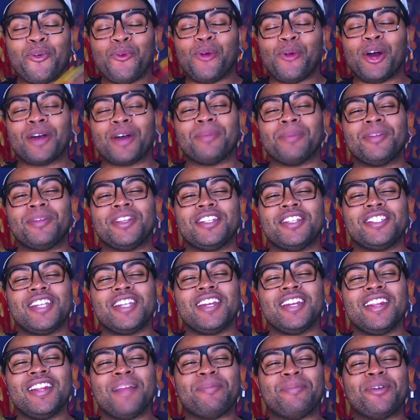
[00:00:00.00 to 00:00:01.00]
welcome to the
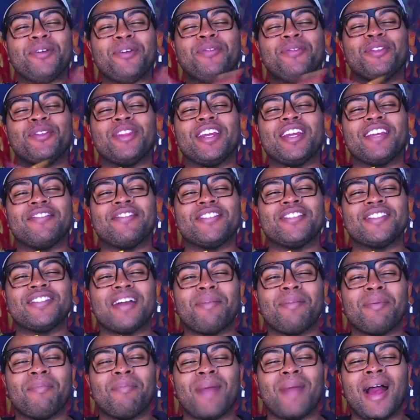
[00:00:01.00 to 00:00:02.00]
channel. I'm Topher. Thank you for
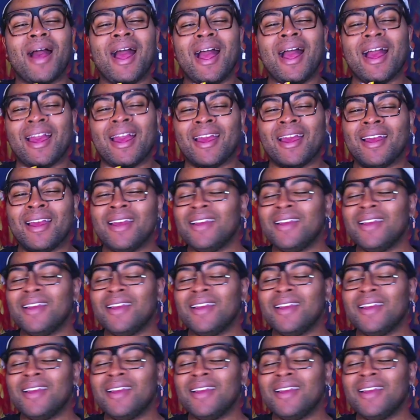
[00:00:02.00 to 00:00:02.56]
stopping by.